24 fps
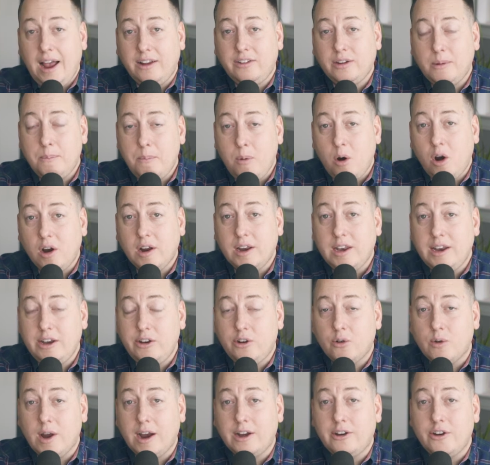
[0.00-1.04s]
as a marketing
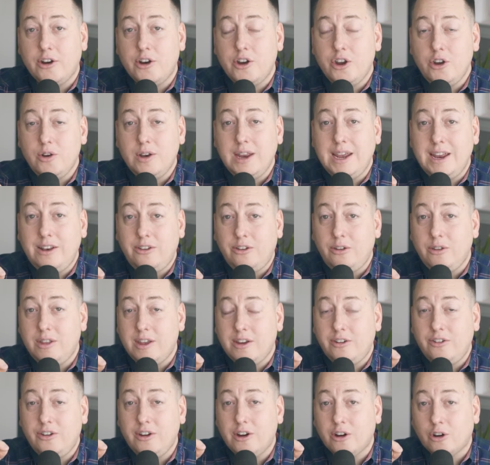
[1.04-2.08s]
director, you need to
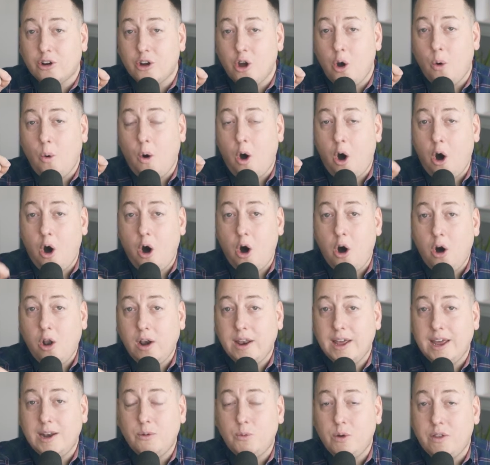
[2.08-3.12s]
this year go
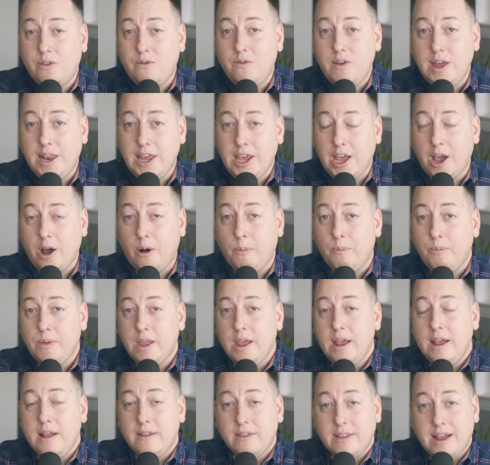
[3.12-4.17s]
all in with video.
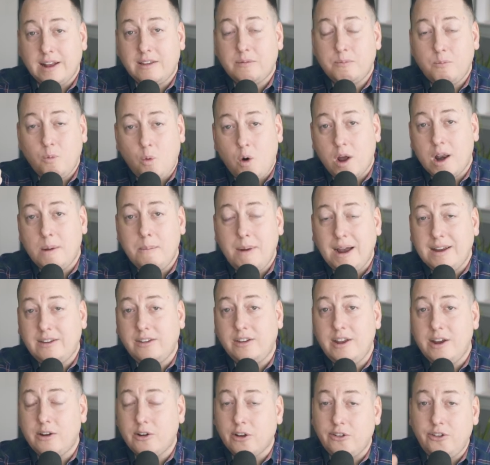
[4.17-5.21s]
That's one of my
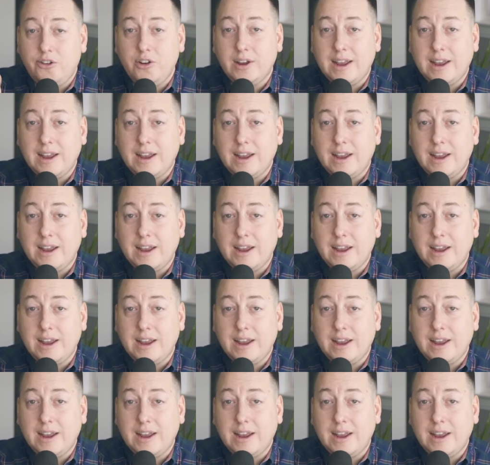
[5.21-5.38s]
secrets.